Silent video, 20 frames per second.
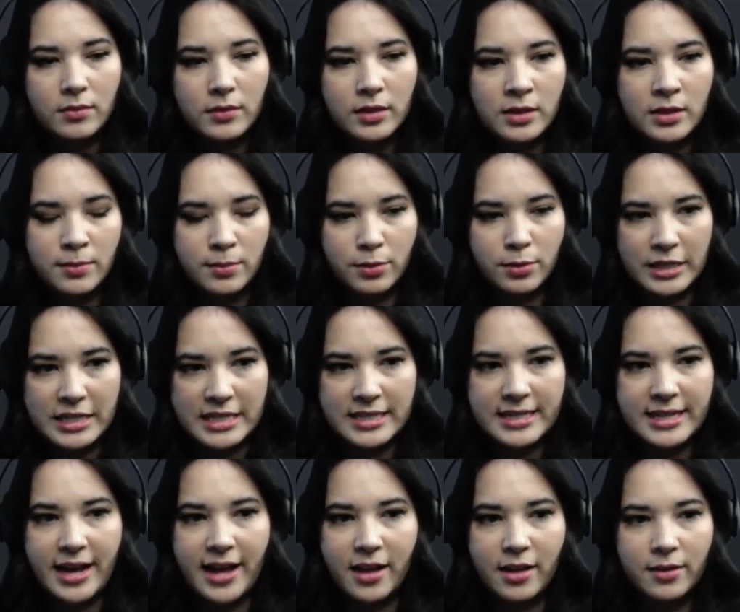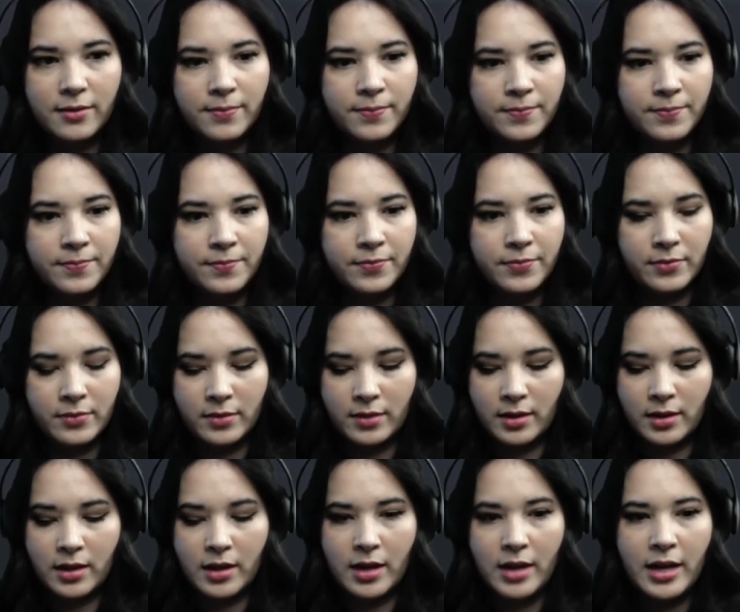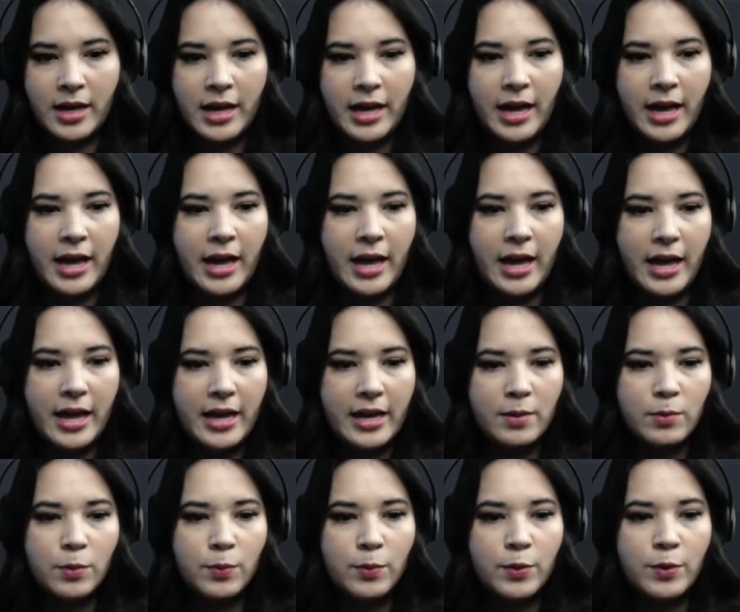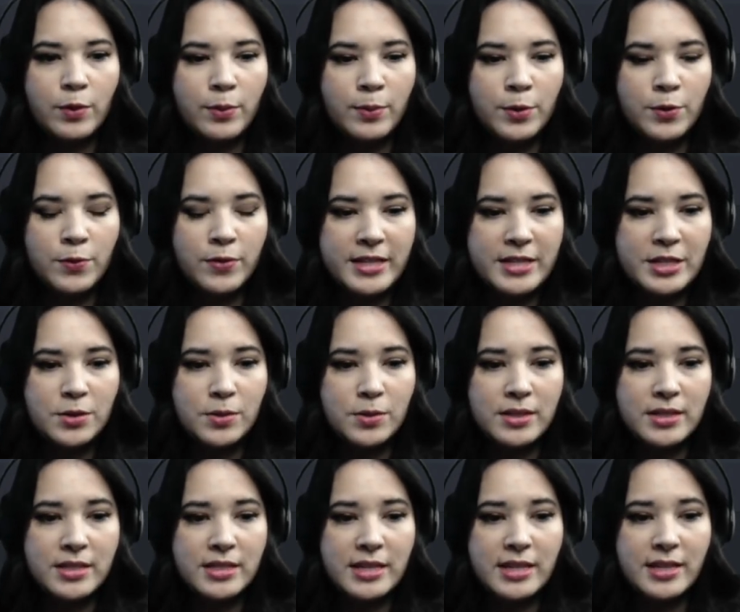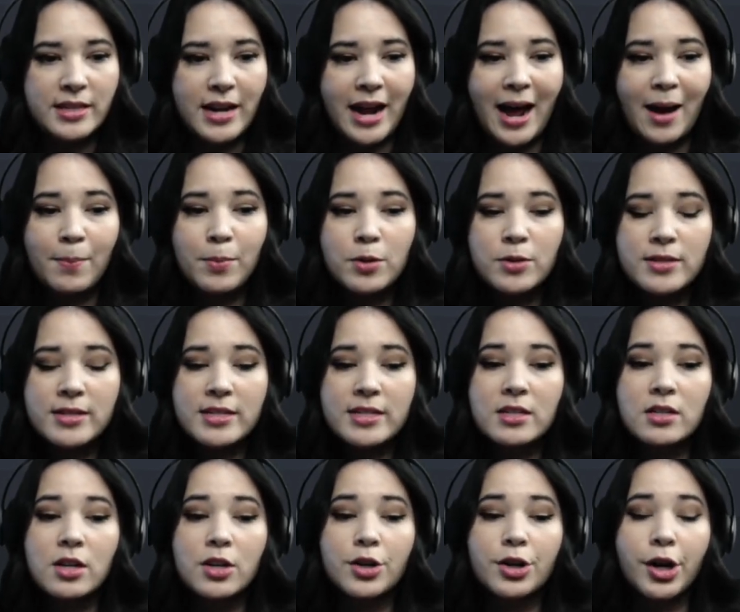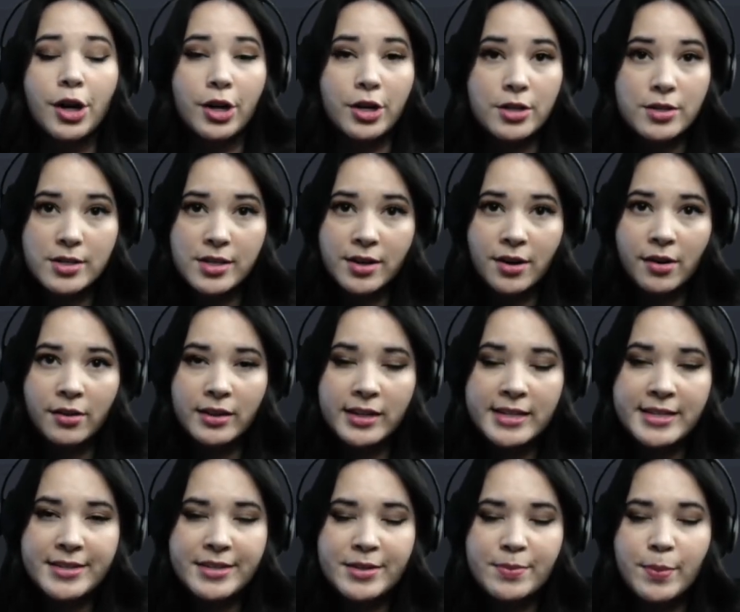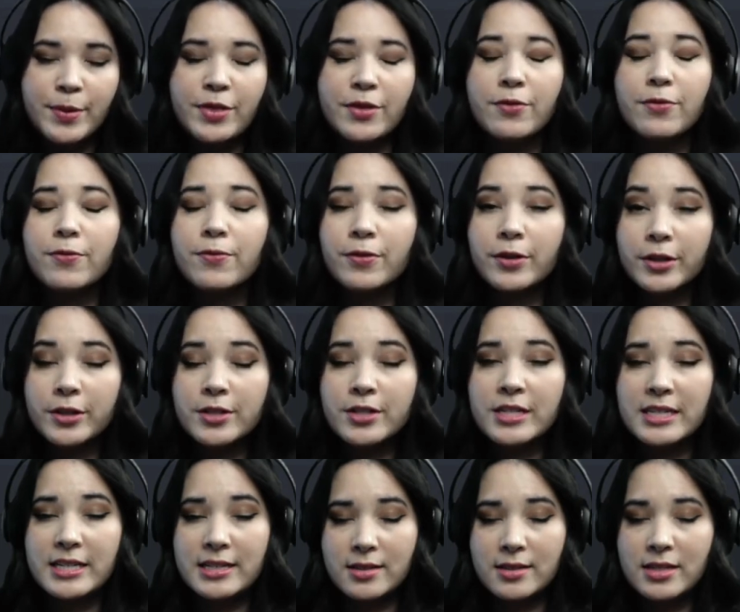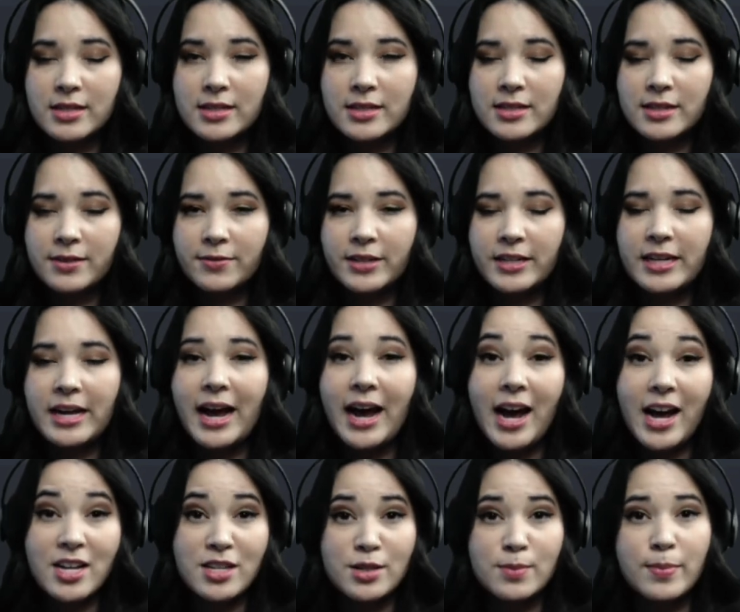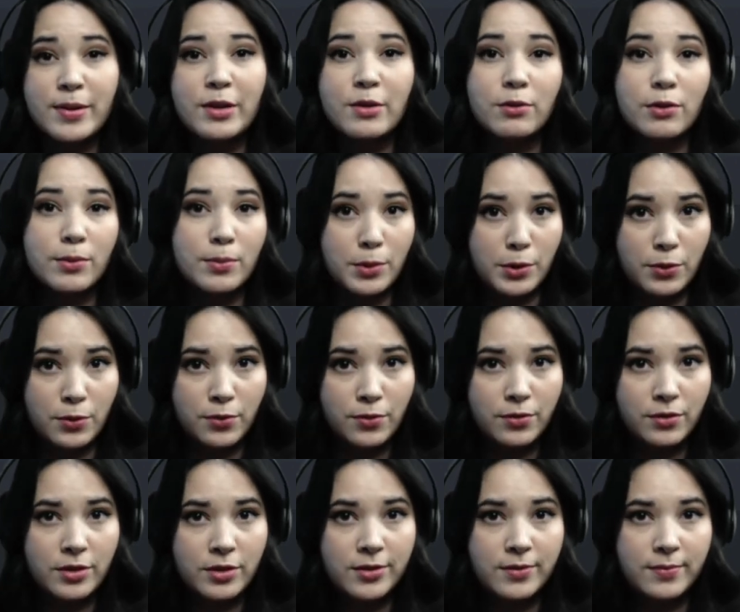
print L. And when we remove this, you can see that apple still occurs in our list, but the first instance of it has been removed.